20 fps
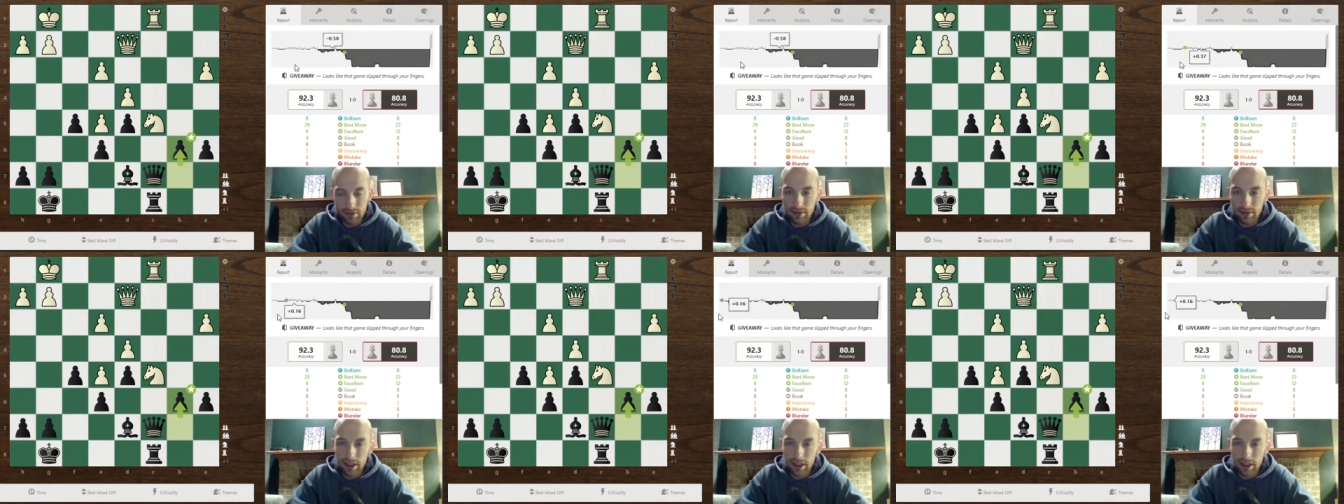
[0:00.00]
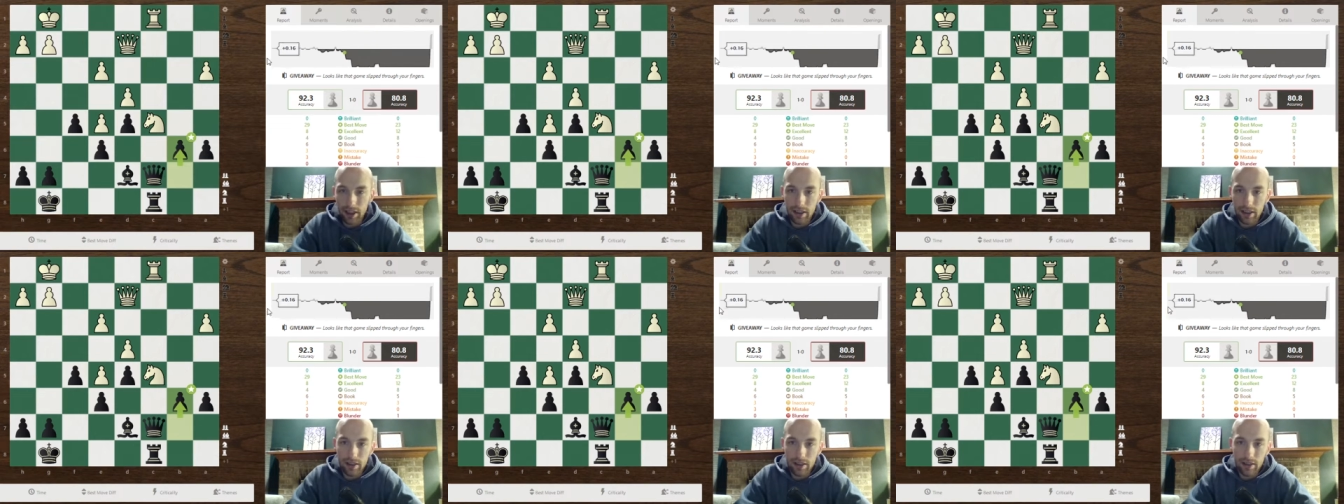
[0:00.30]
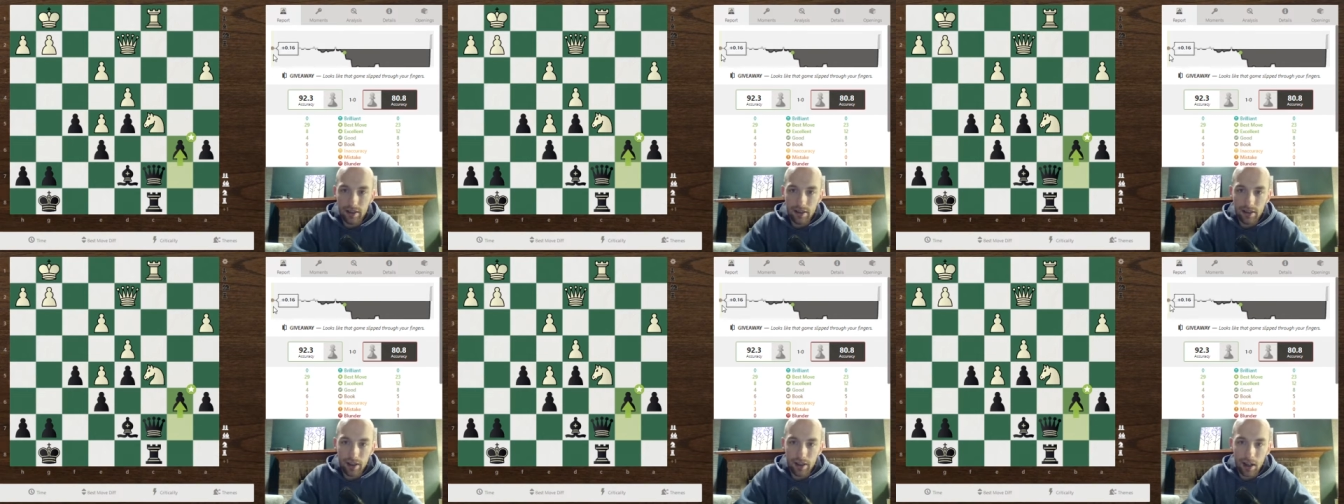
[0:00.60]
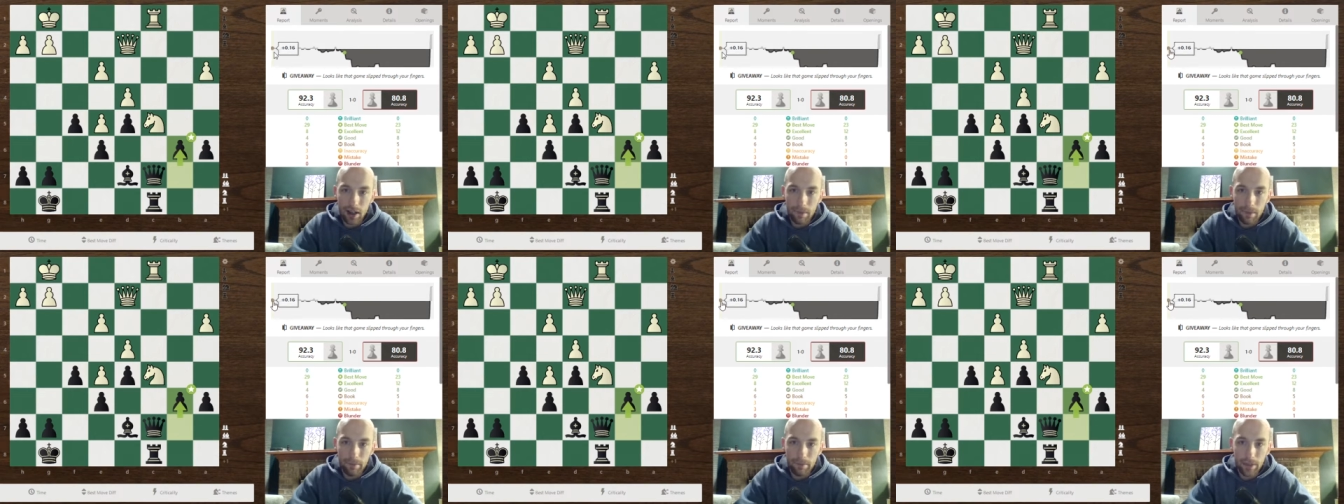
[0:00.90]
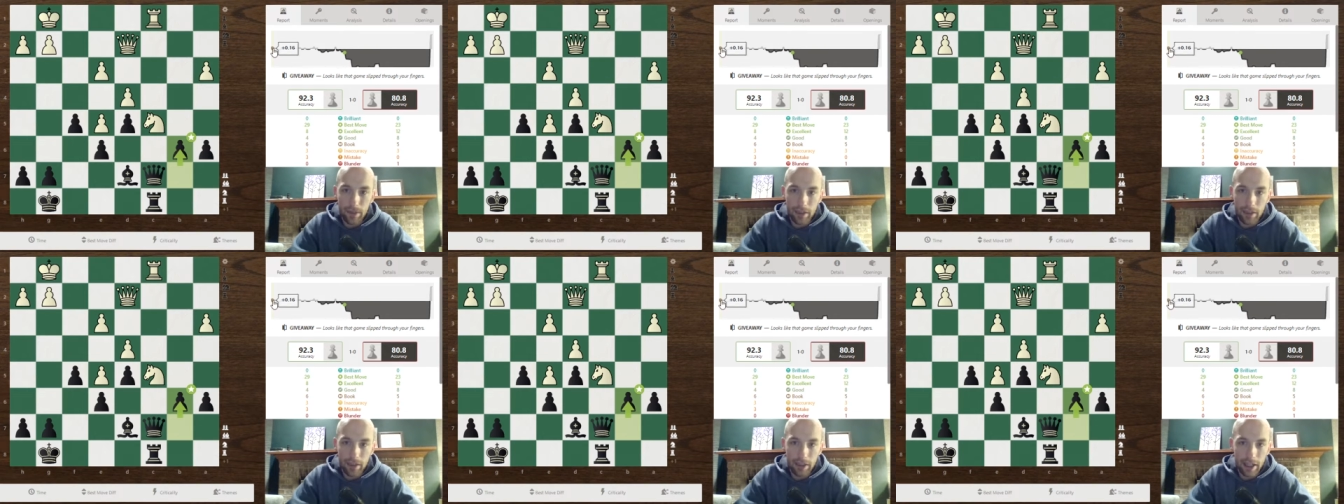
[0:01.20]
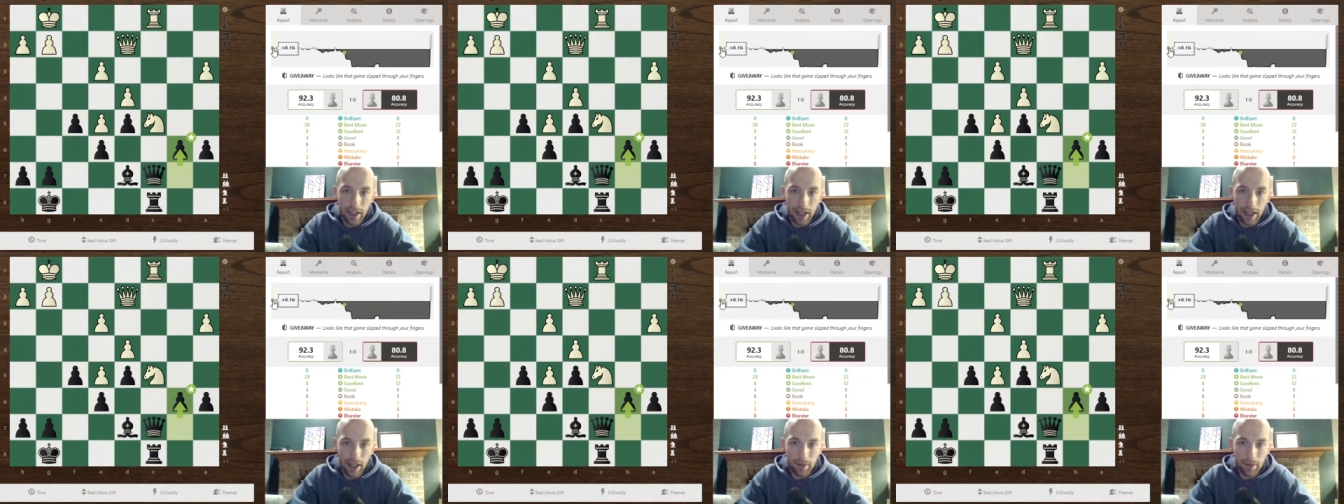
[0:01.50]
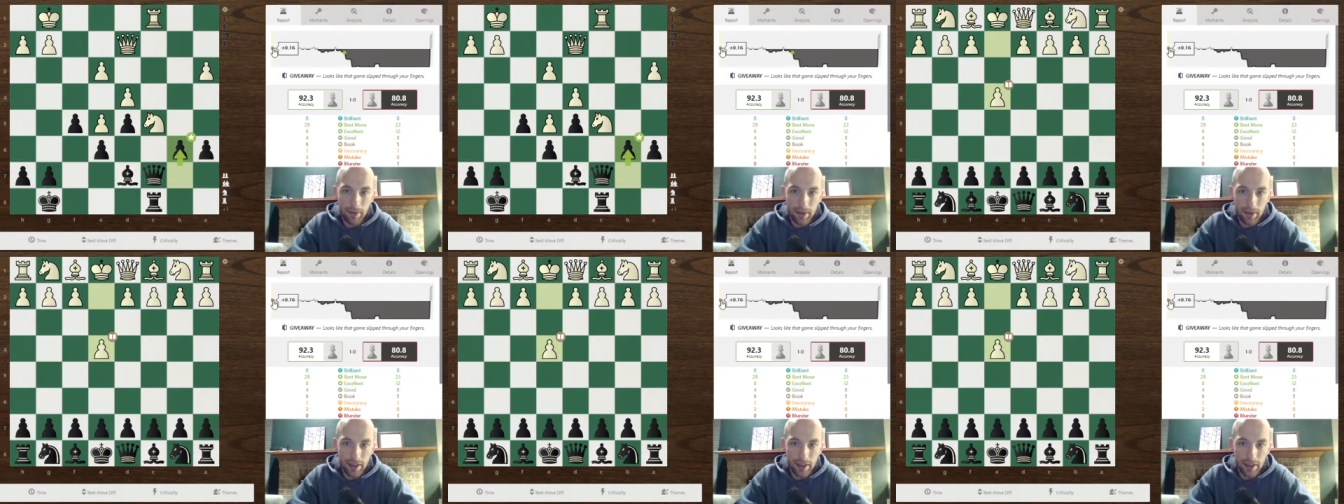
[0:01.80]
And I'm very happy
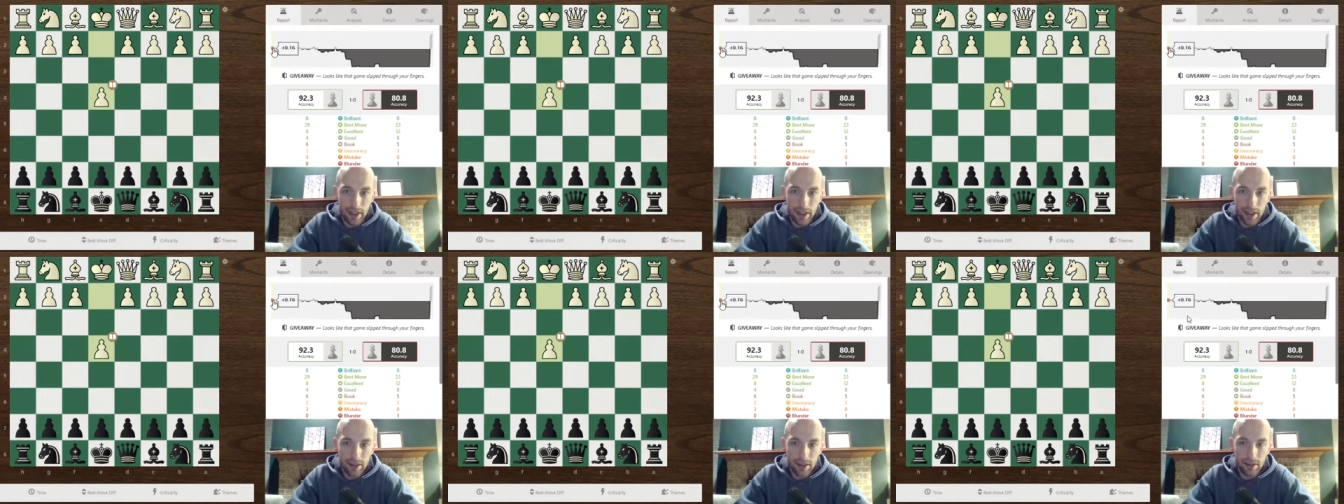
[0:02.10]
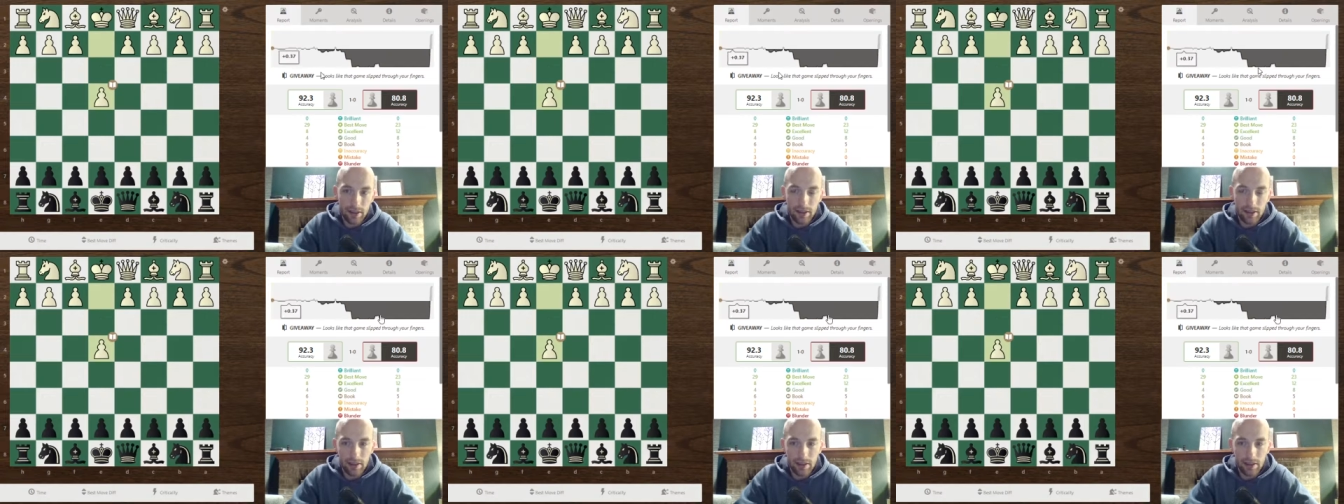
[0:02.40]
with that.